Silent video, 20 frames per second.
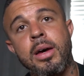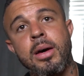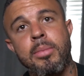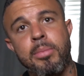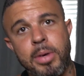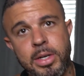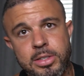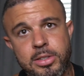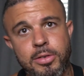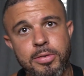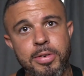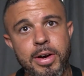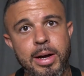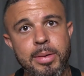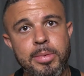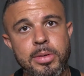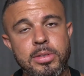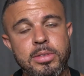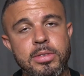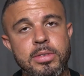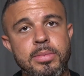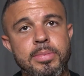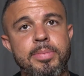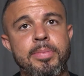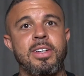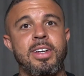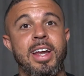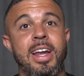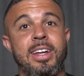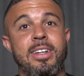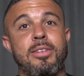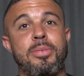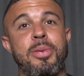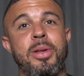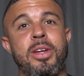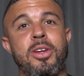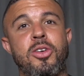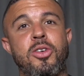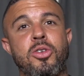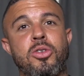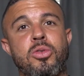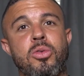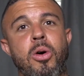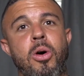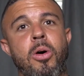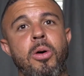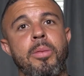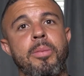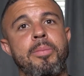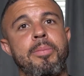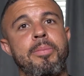muscle fibers. Genetics play a huge role.